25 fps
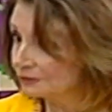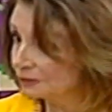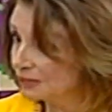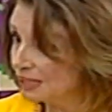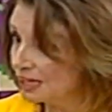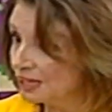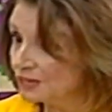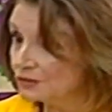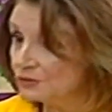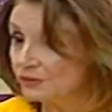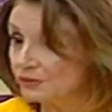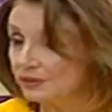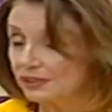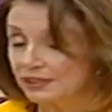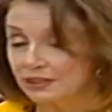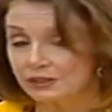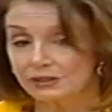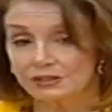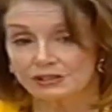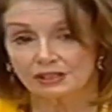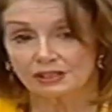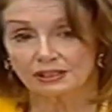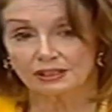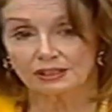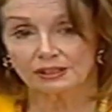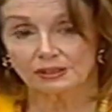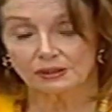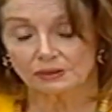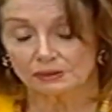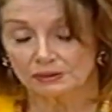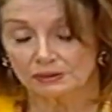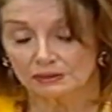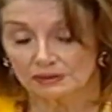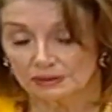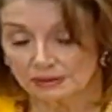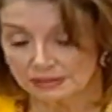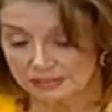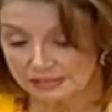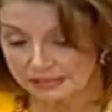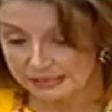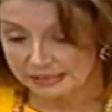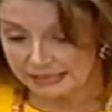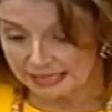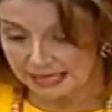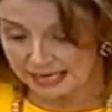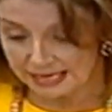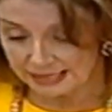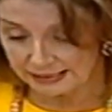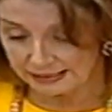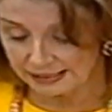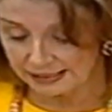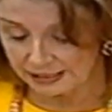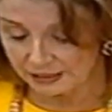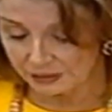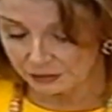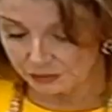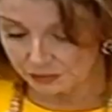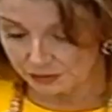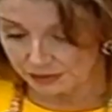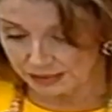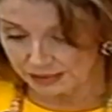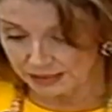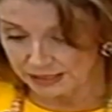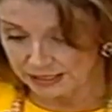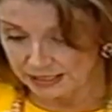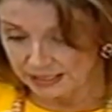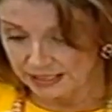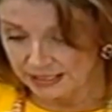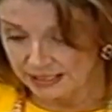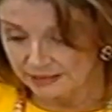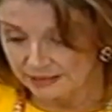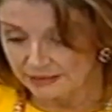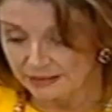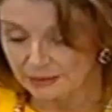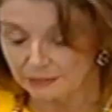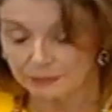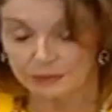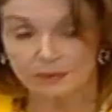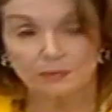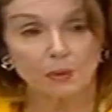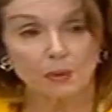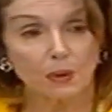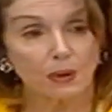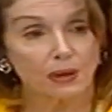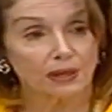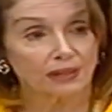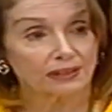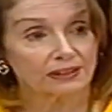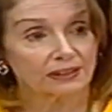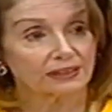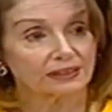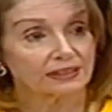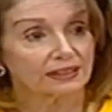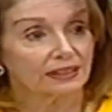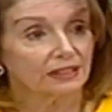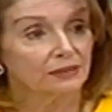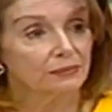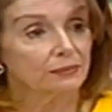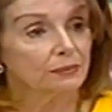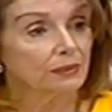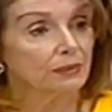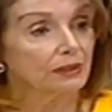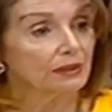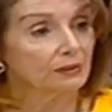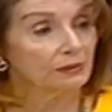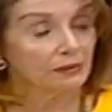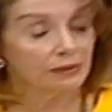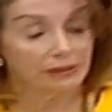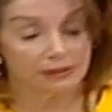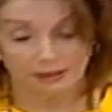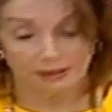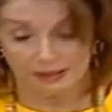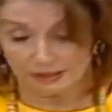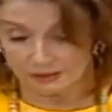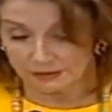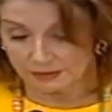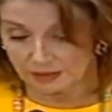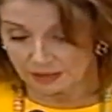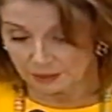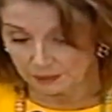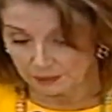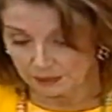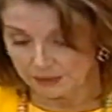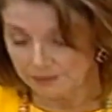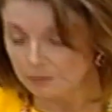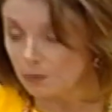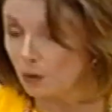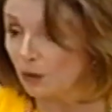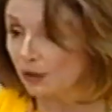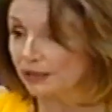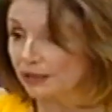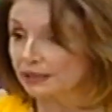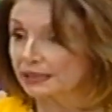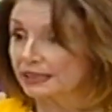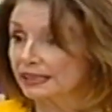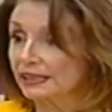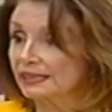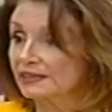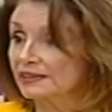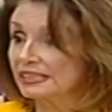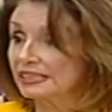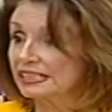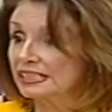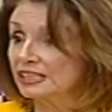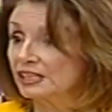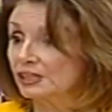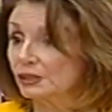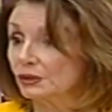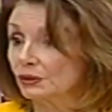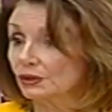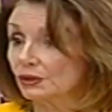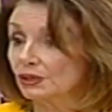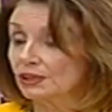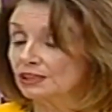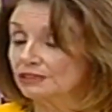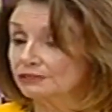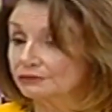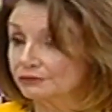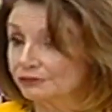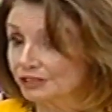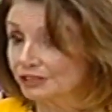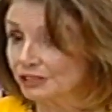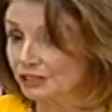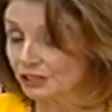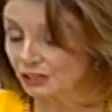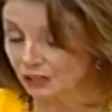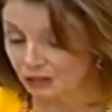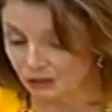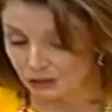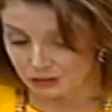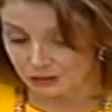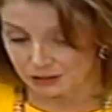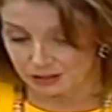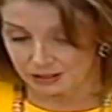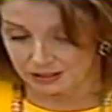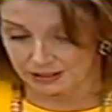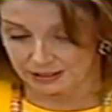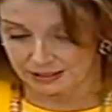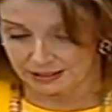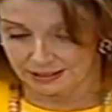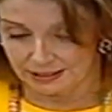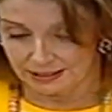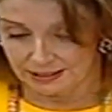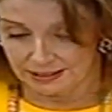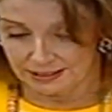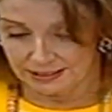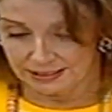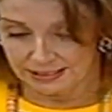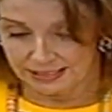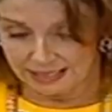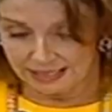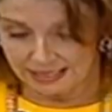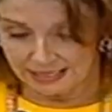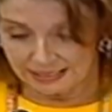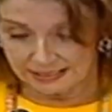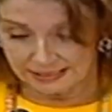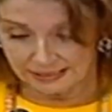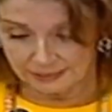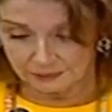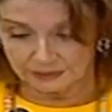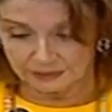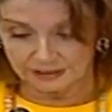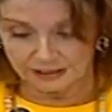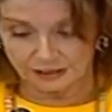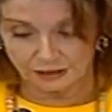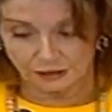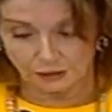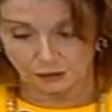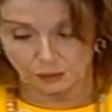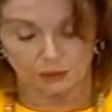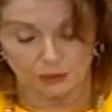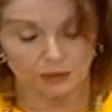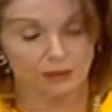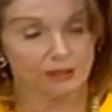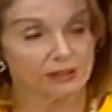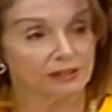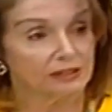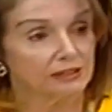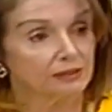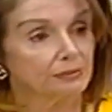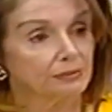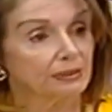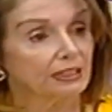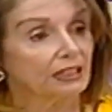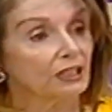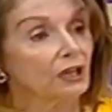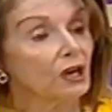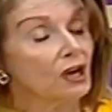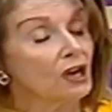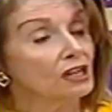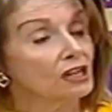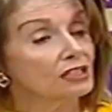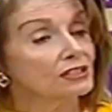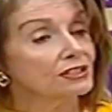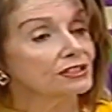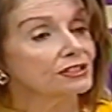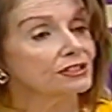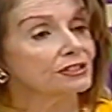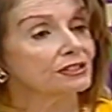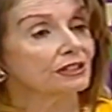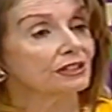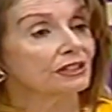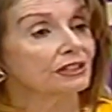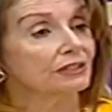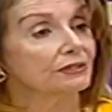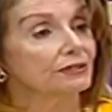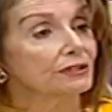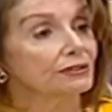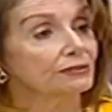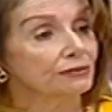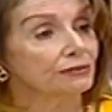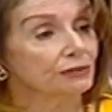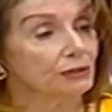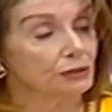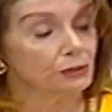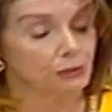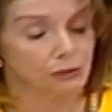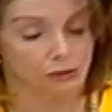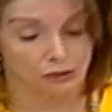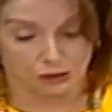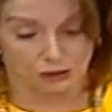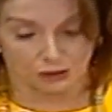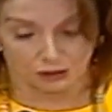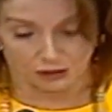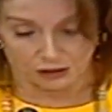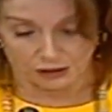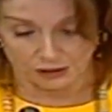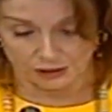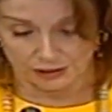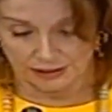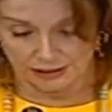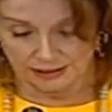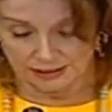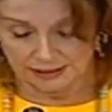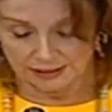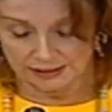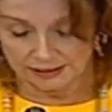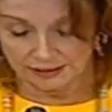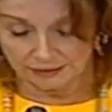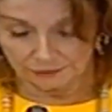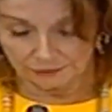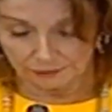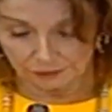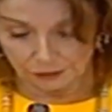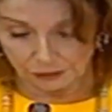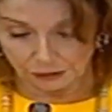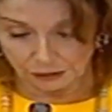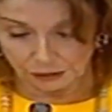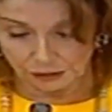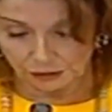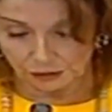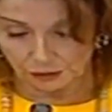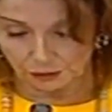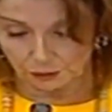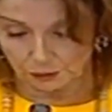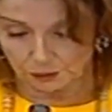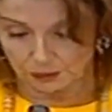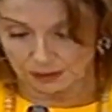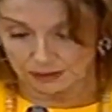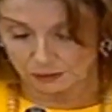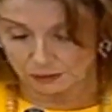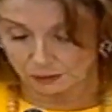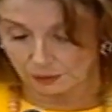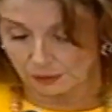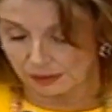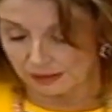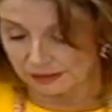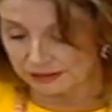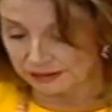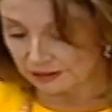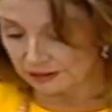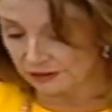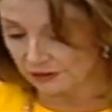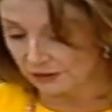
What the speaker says: 400 years ago, a sad history that we mark in the year of return. And it will endure because of the future. The future is well